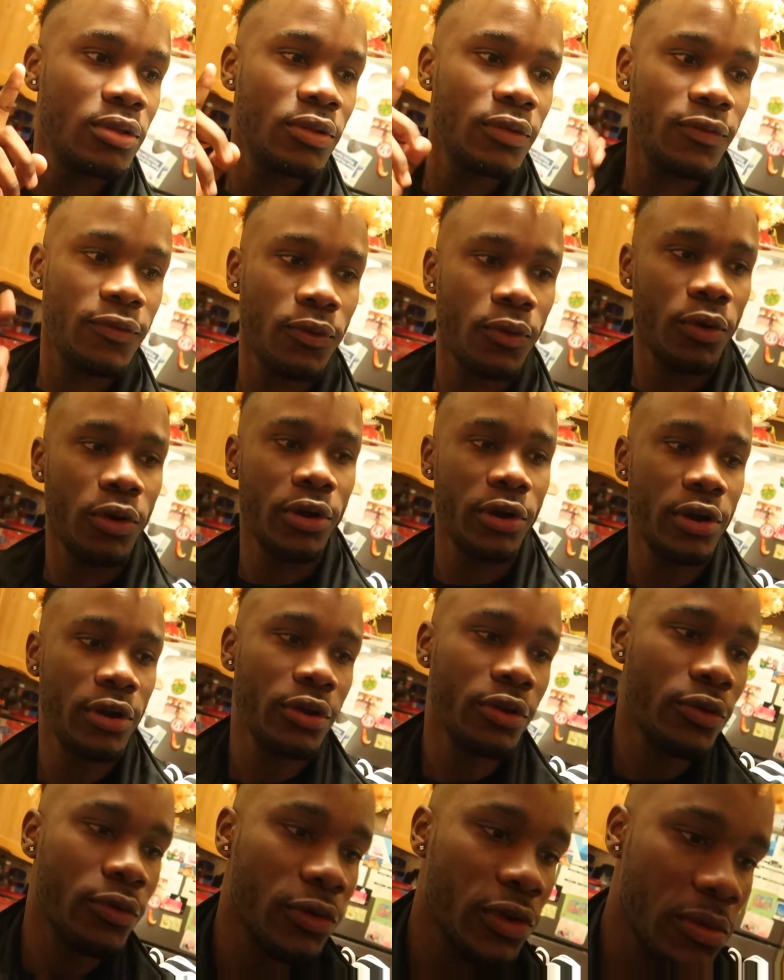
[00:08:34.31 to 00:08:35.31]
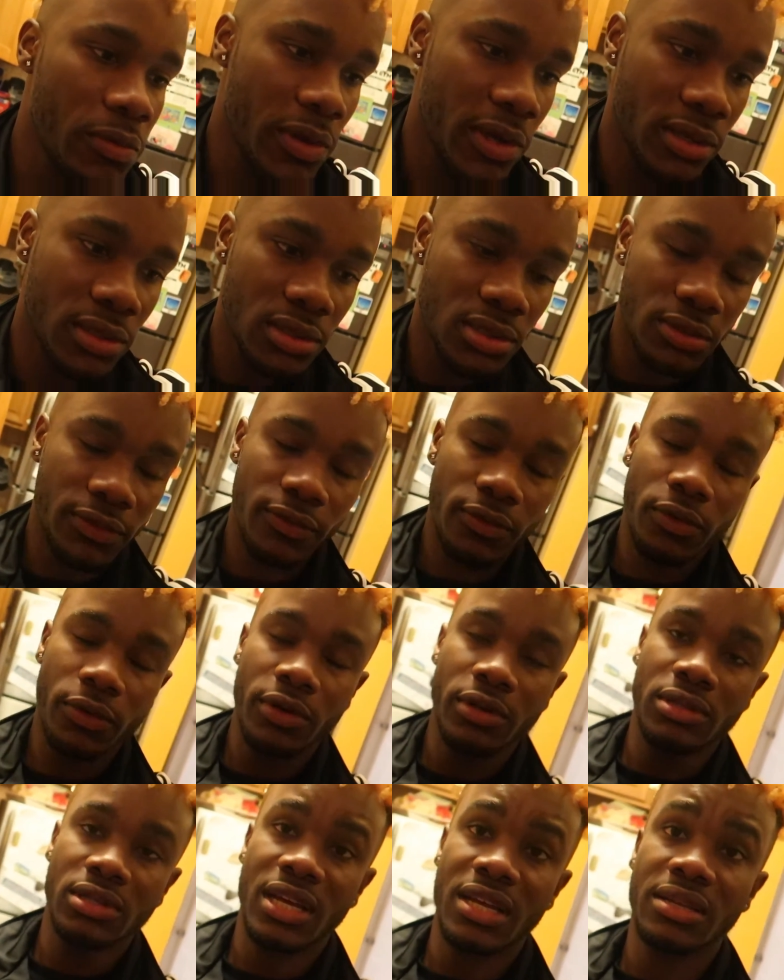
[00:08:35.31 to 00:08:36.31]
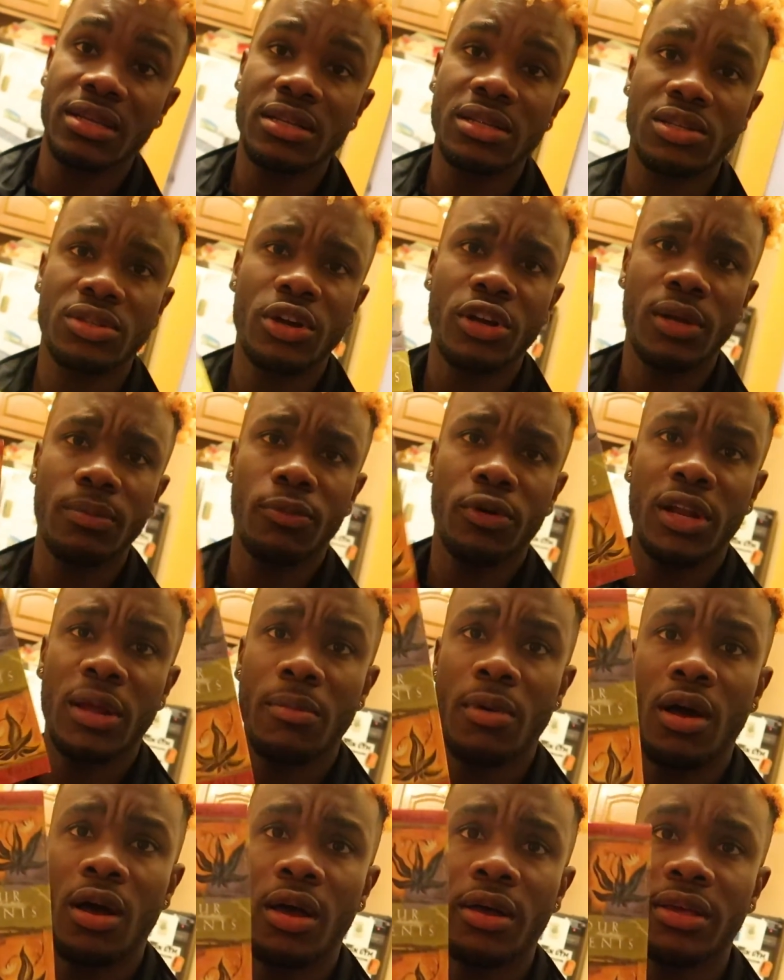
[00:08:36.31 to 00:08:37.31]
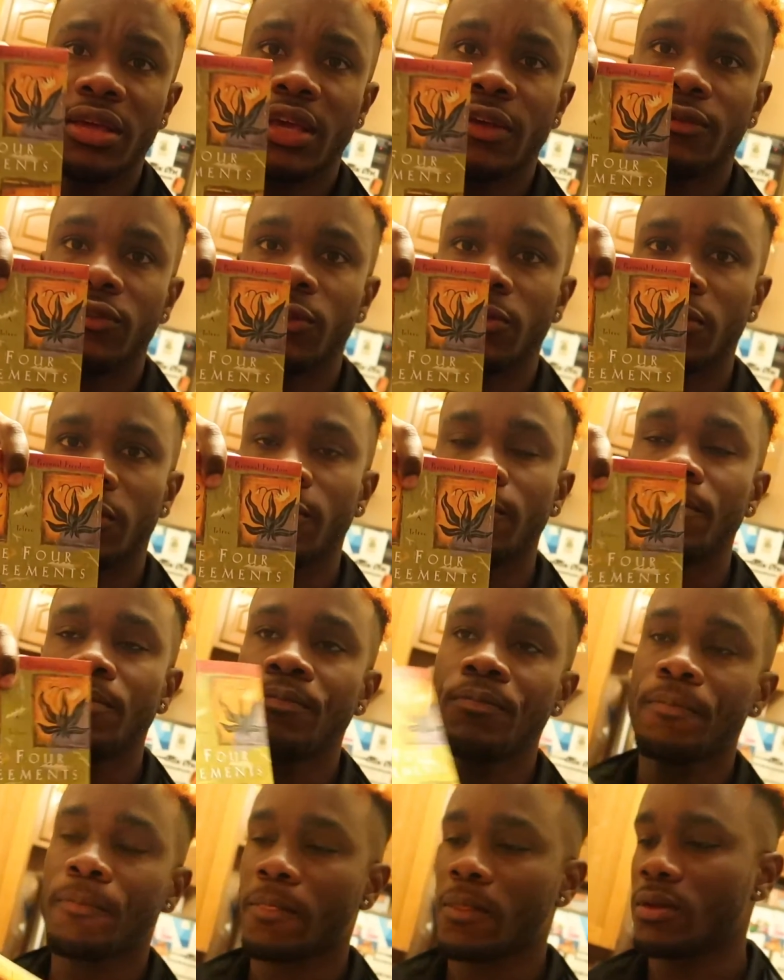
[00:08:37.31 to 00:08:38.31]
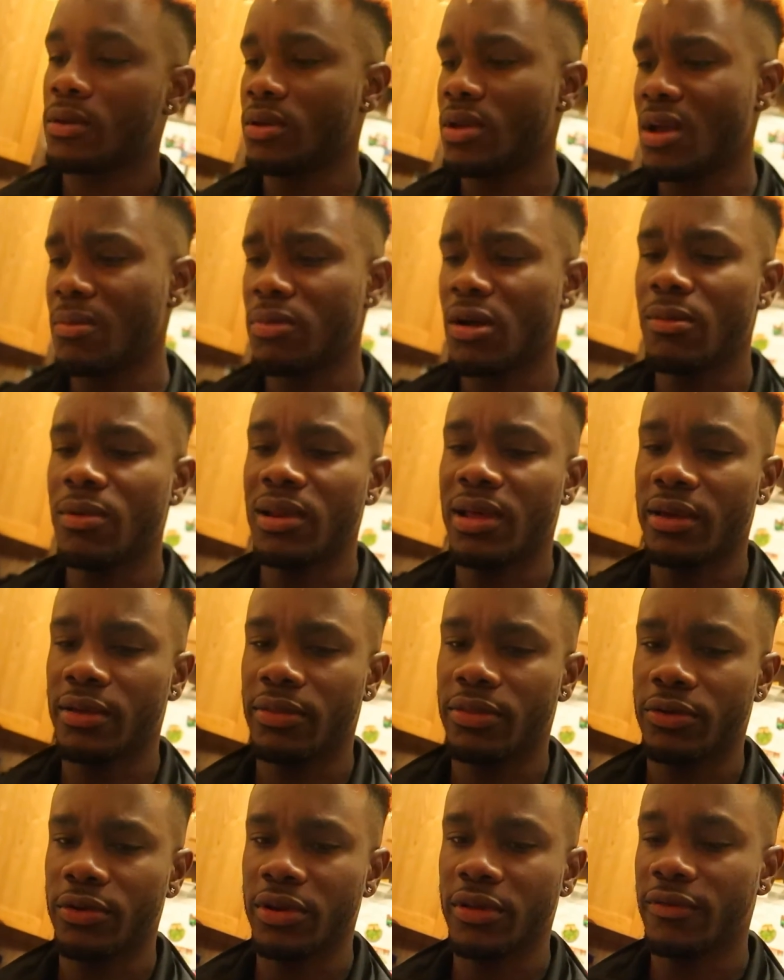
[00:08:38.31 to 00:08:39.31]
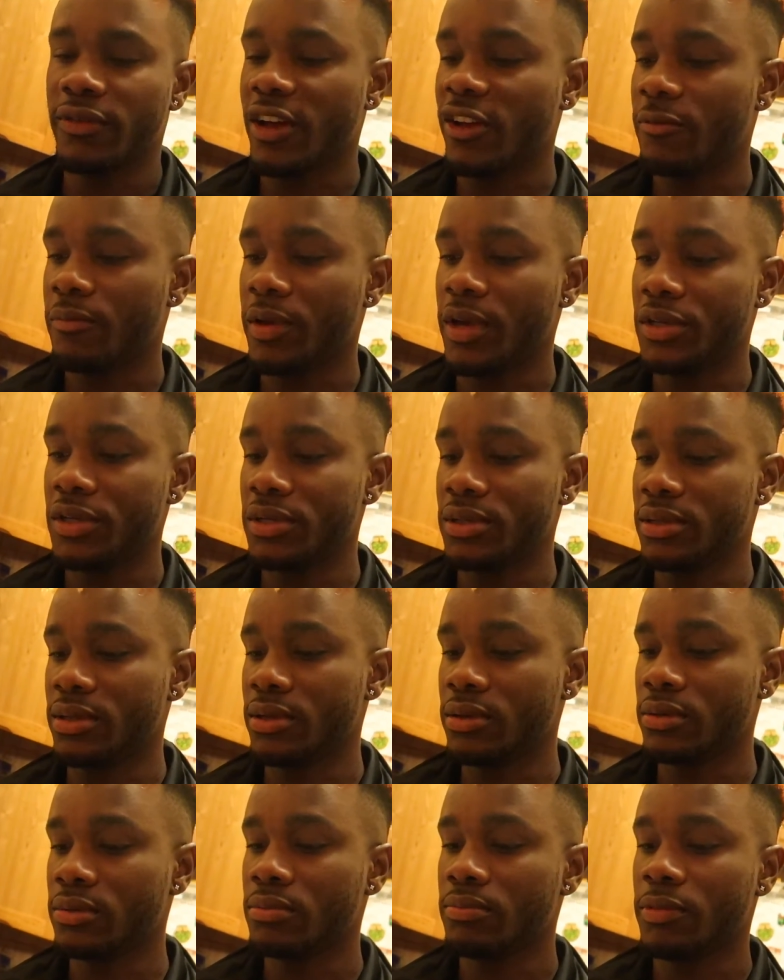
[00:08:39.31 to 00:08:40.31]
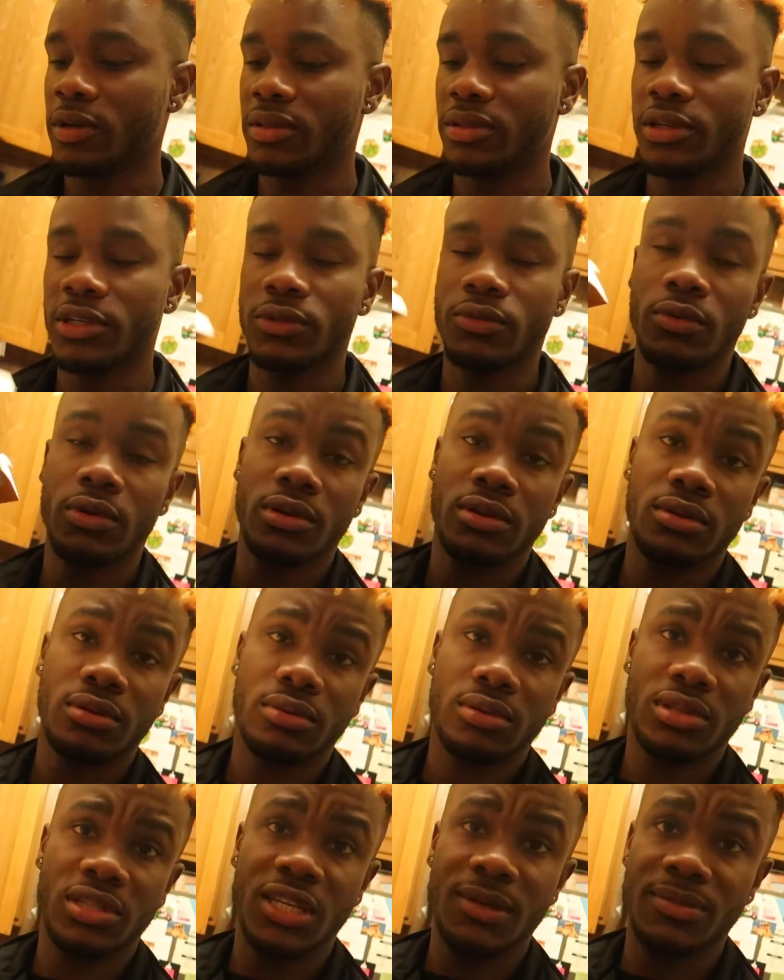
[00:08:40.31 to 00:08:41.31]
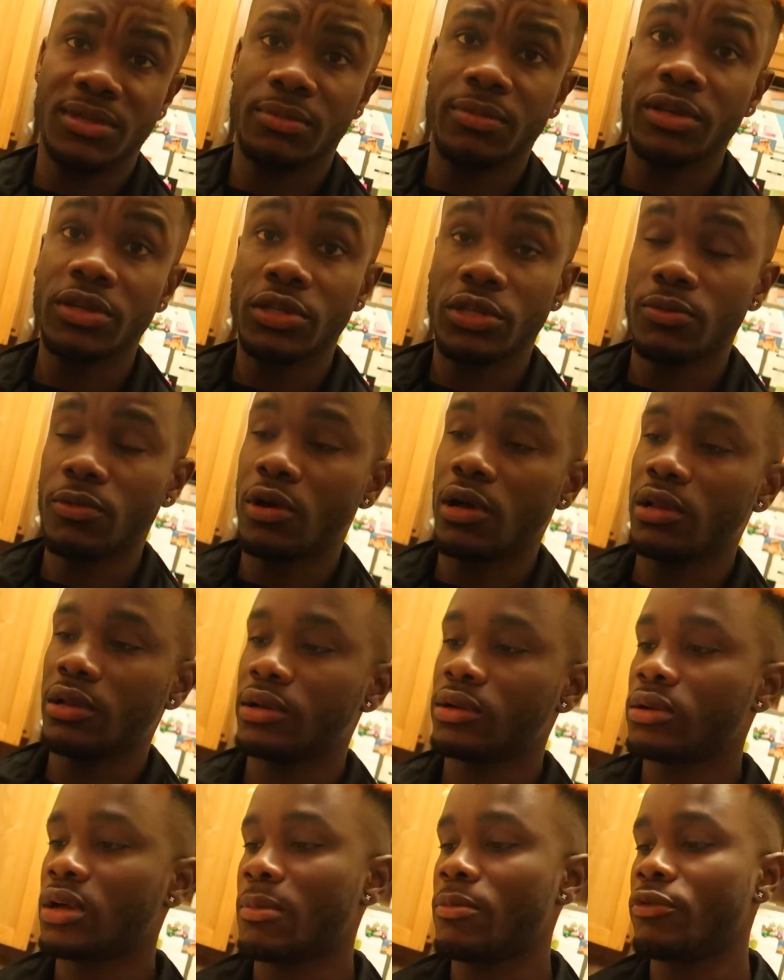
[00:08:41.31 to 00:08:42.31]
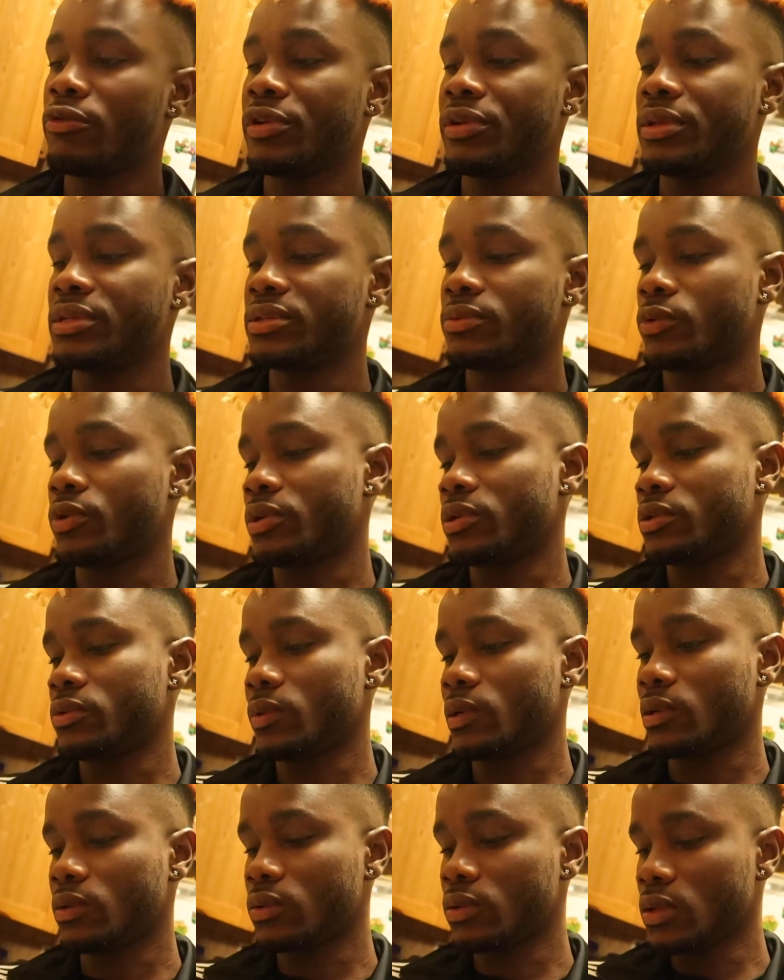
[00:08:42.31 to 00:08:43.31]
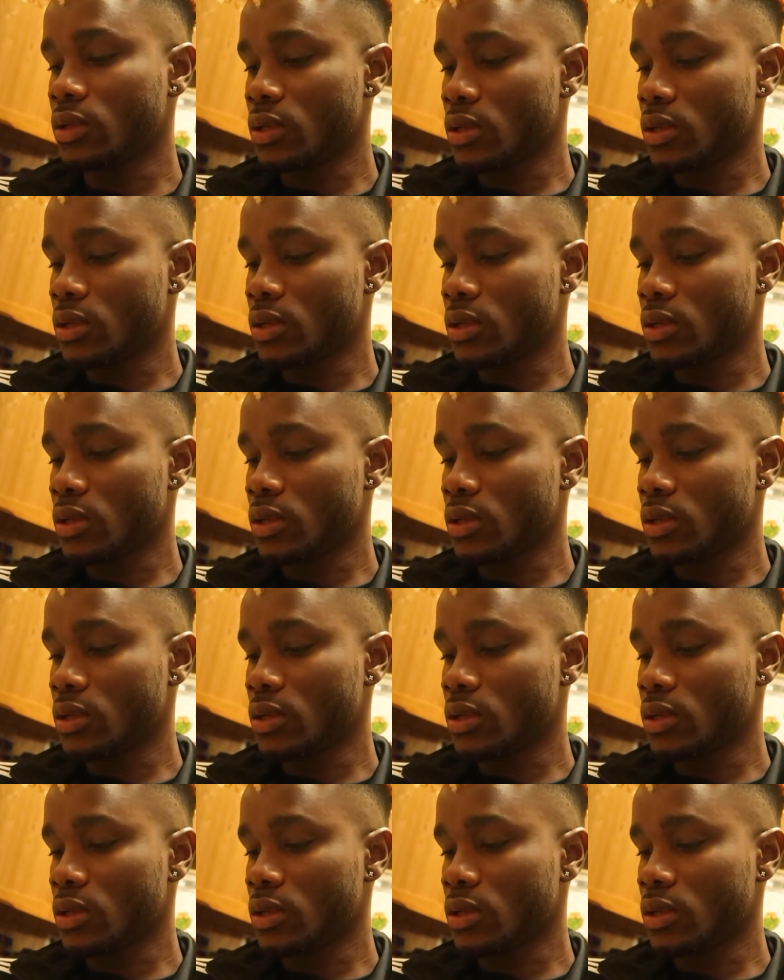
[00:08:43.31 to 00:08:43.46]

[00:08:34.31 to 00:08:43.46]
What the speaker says: The 4 Agreements, of course. I did start a book that my aunt gave to me. I'm probably like 35 pages in, but this one seems a bit smaller. I'm gonna read this one as well.